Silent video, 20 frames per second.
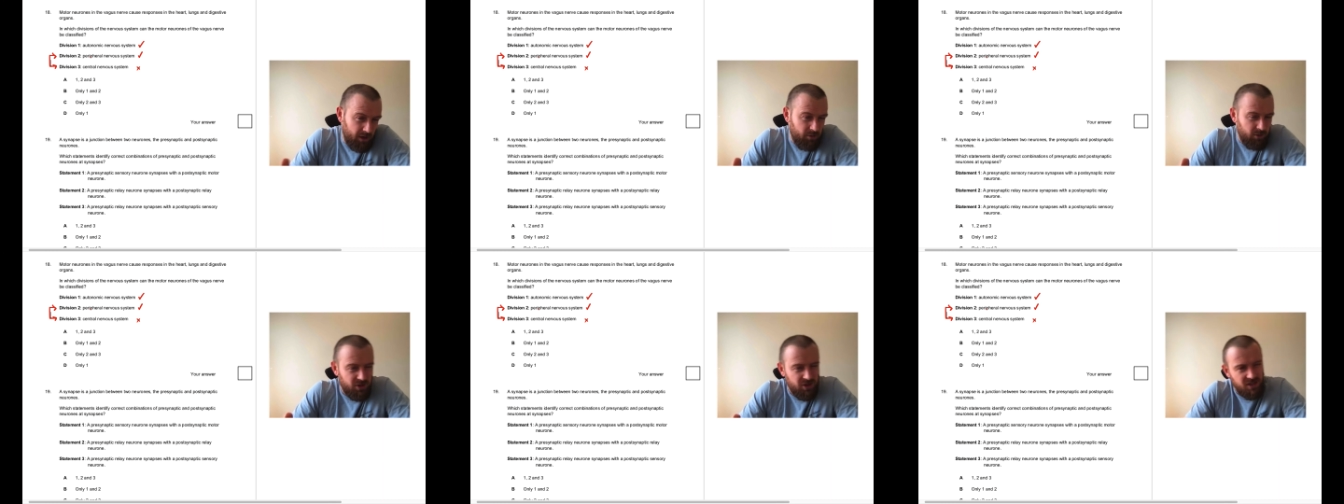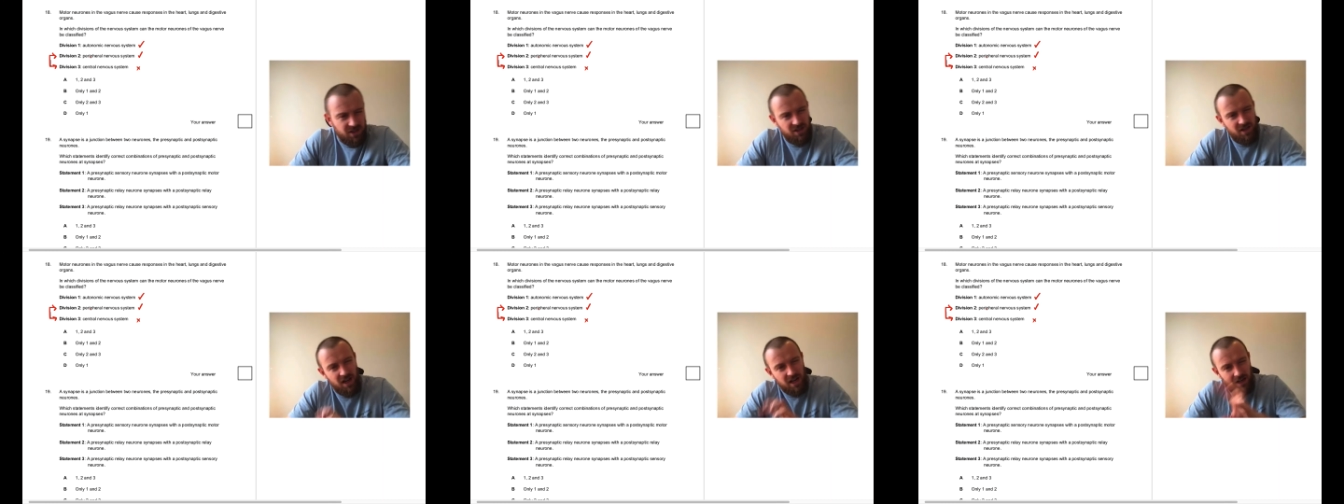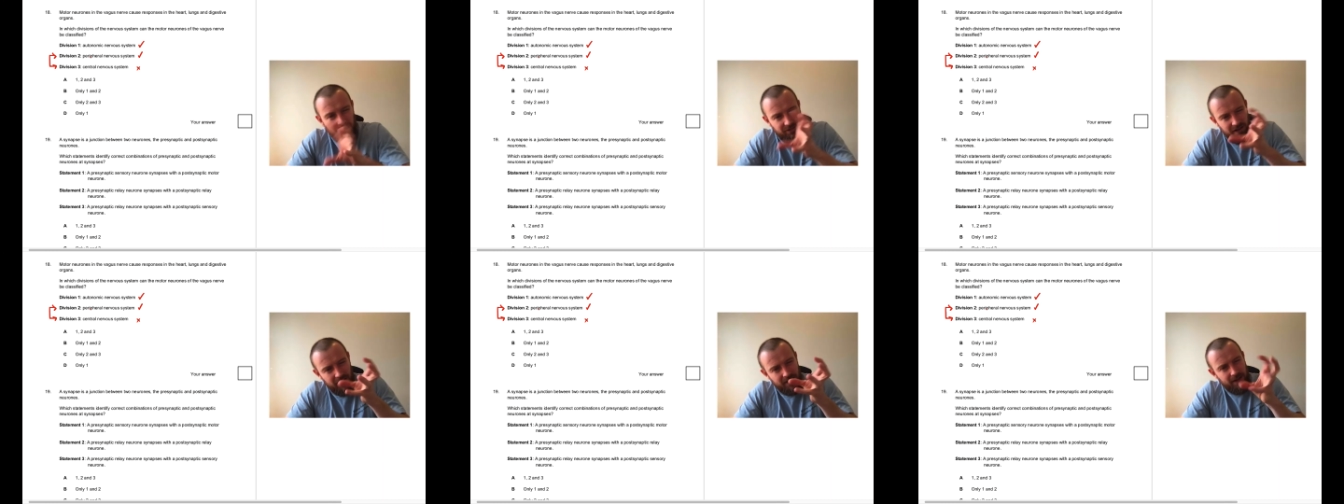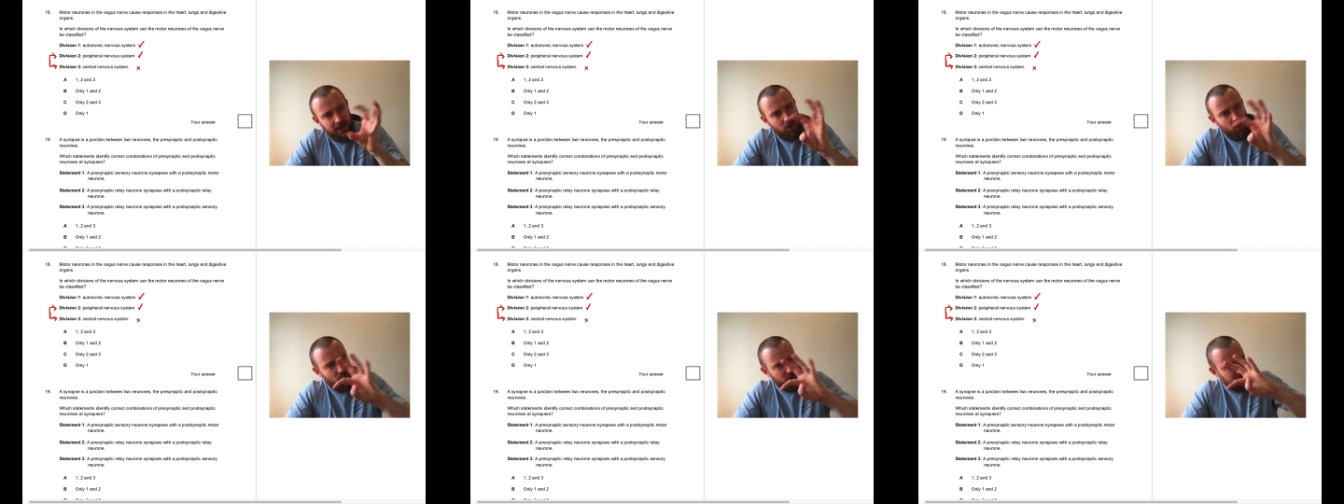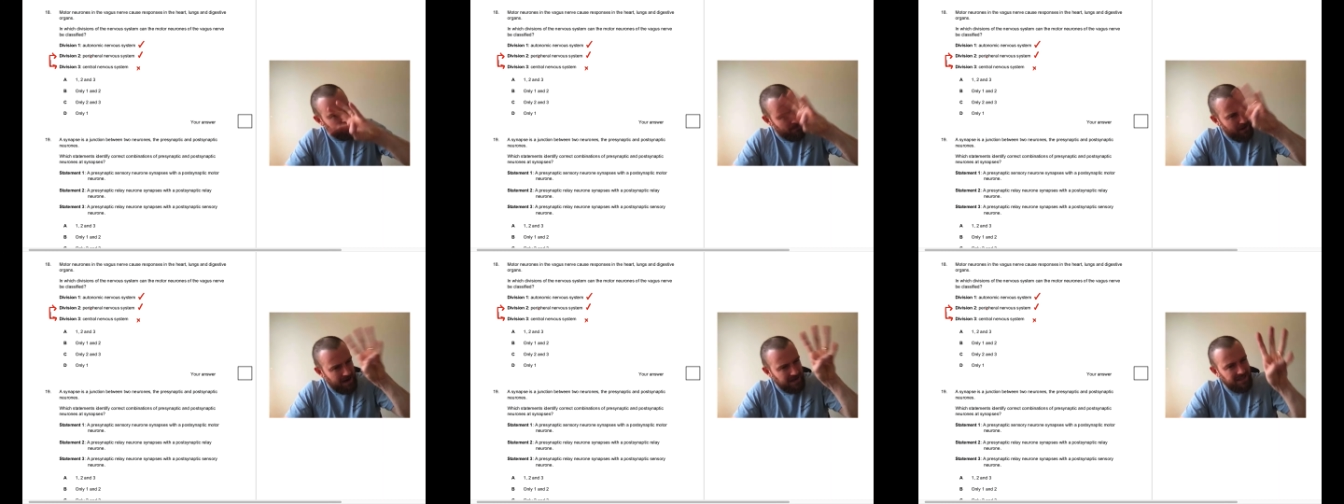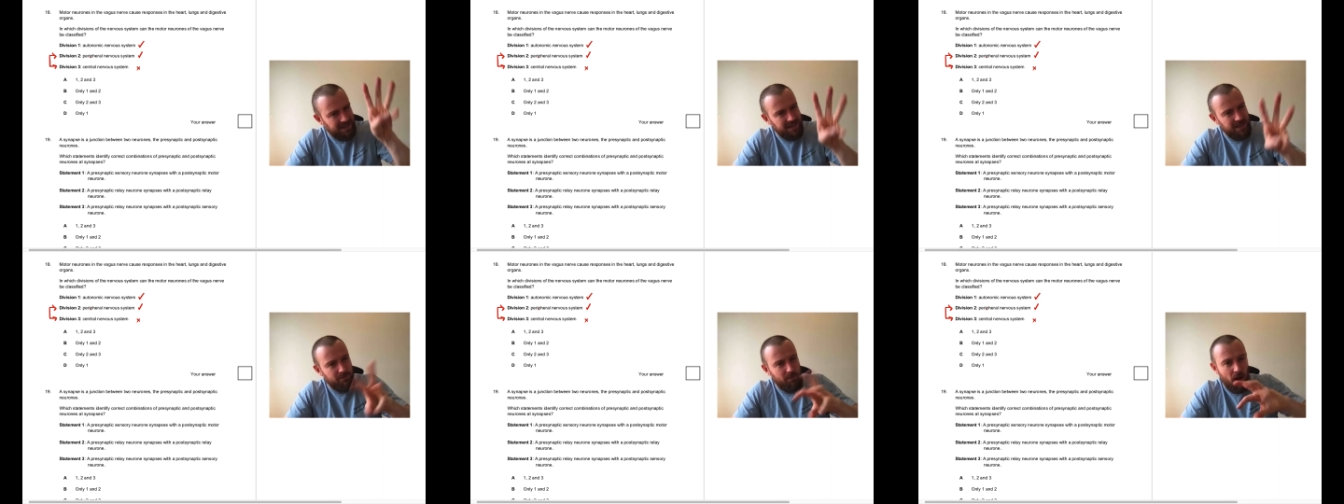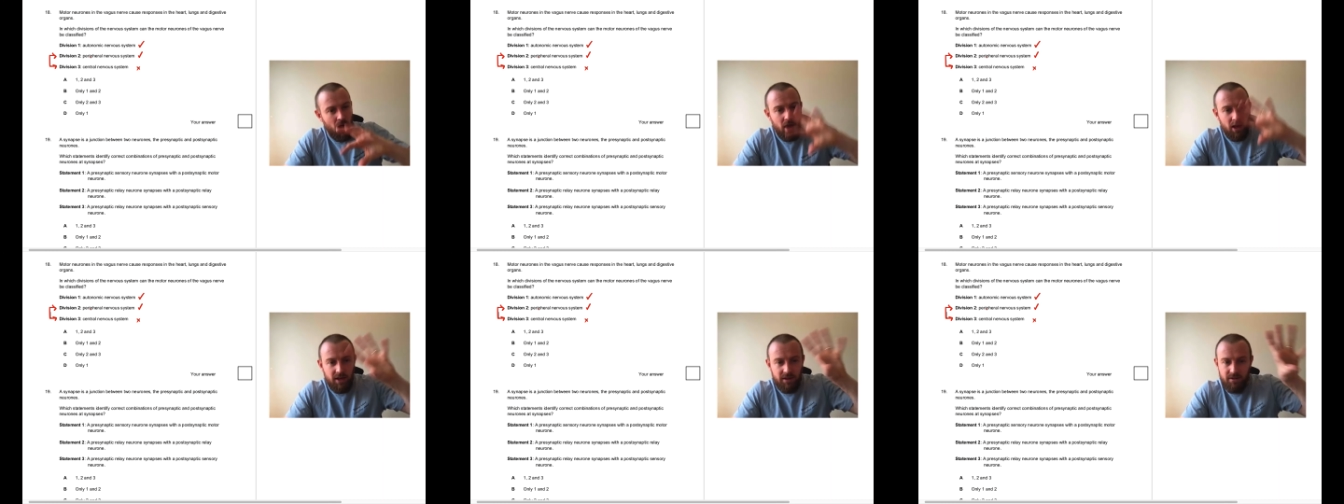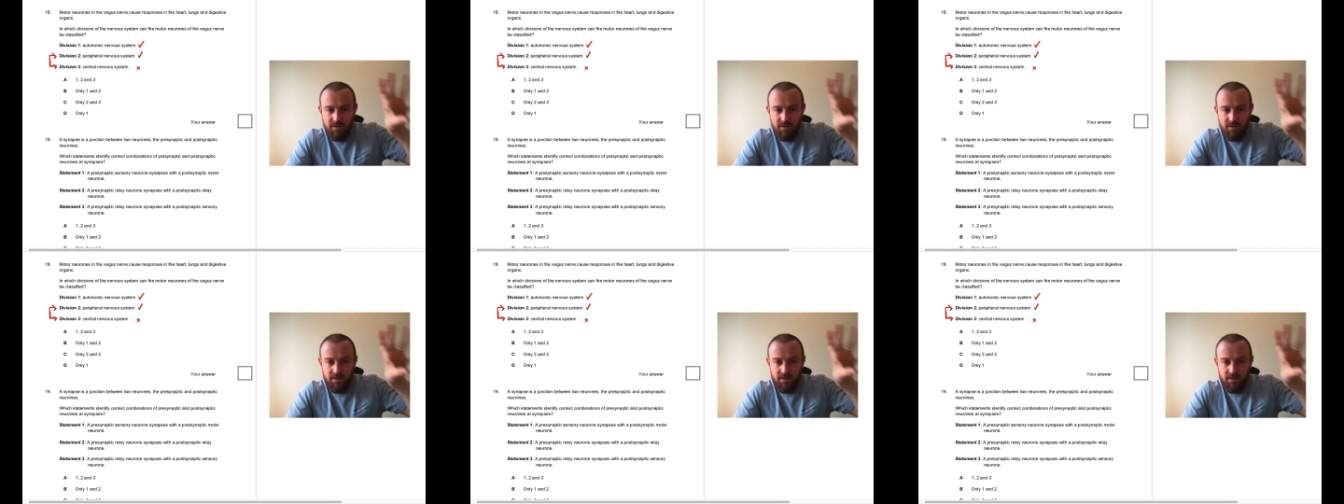which is kind of like the automatic behind